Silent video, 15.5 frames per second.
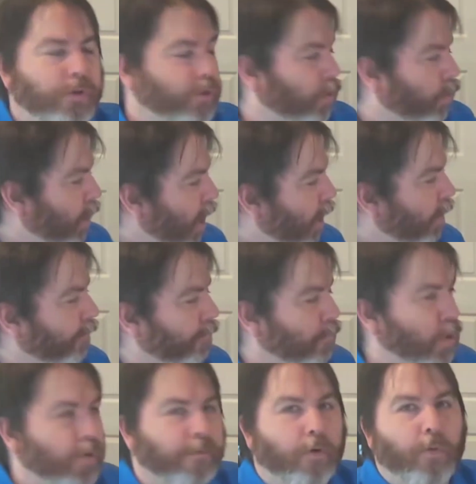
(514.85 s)
to kind of
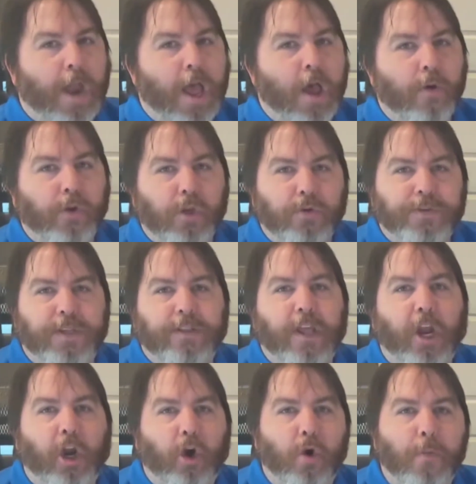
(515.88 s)
move around using the
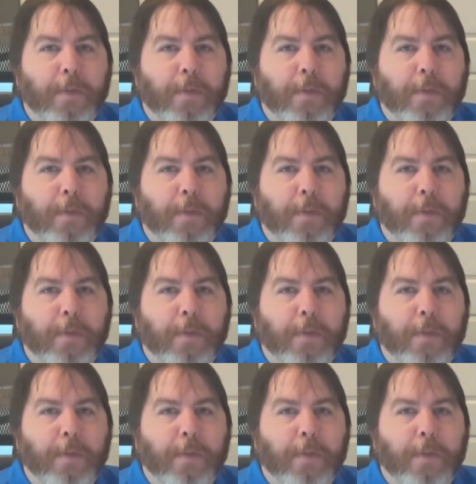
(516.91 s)
arrow